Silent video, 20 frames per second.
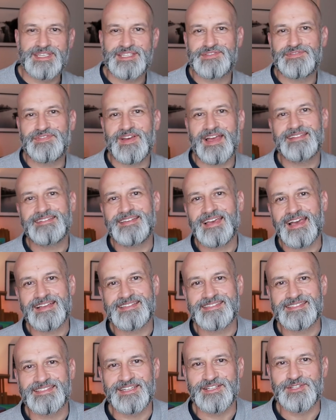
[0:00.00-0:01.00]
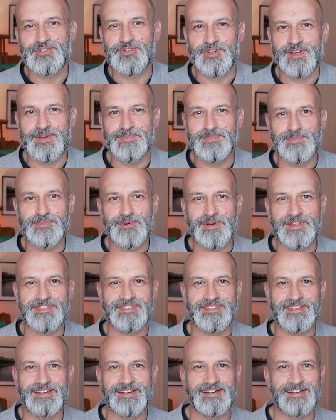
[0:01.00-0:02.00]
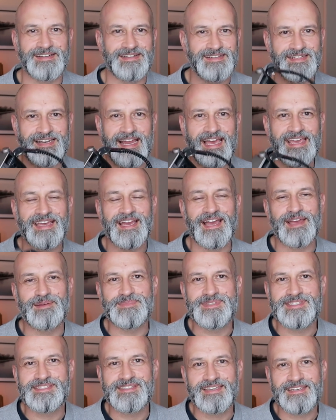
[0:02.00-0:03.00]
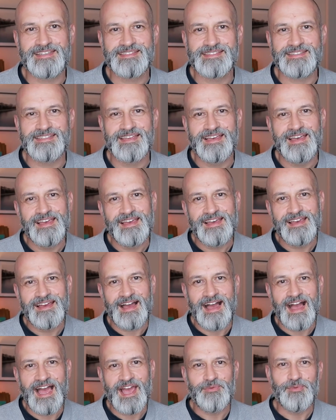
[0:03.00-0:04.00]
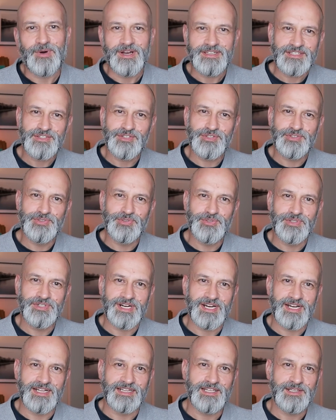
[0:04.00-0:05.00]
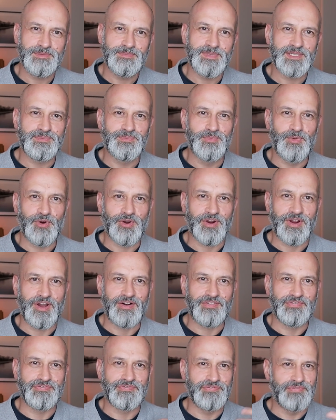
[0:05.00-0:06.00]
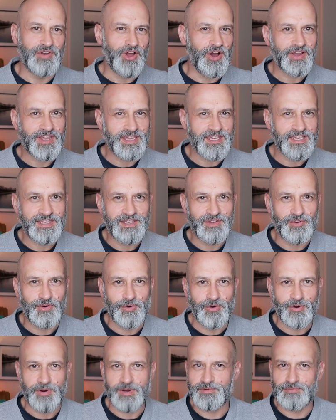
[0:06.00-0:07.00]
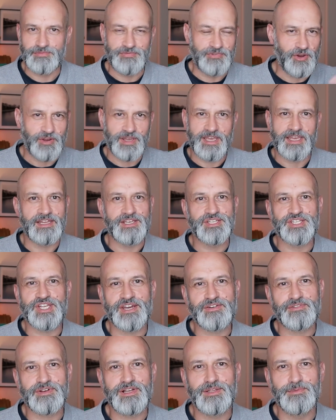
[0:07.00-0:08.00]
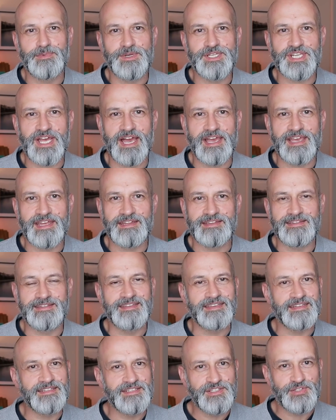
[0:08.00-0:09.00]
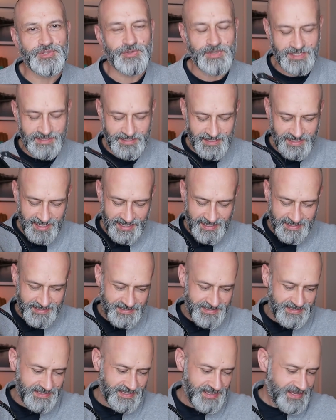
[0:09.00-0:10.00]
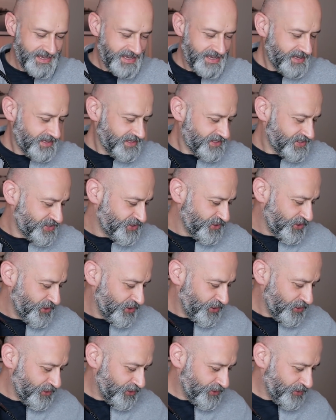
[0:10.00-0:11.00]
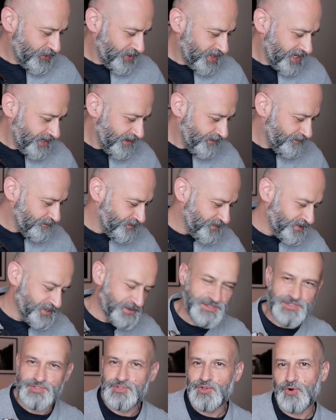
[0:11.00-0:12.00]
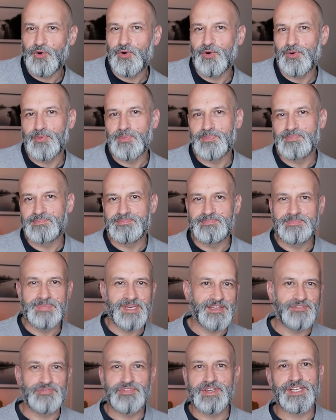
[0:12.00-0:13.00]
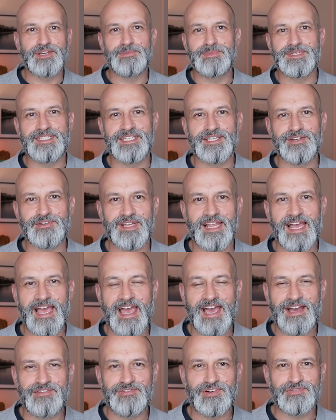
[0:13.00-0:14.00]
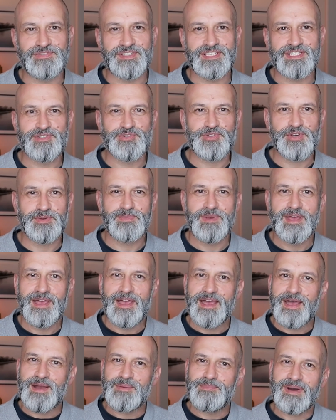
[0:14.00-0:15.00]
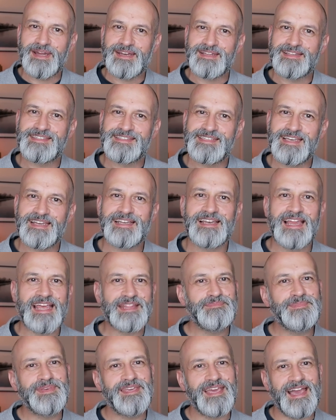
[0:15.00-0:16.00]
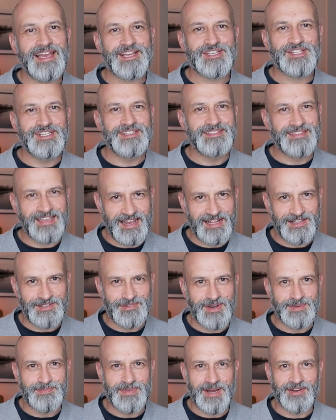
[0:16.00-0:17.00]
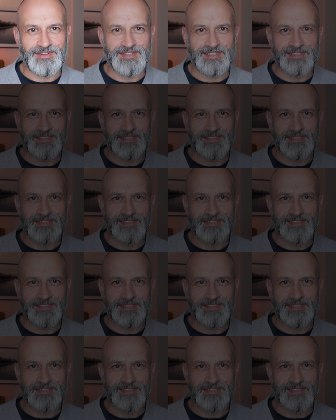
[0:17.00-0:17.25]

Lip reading: this fantastic trip with the Leica M6. I wanted to do a little bit more of vlogging or vlogging in general, which I didn't do in the end. So there's no big video material I have of this trip, but instead let me actually tell you about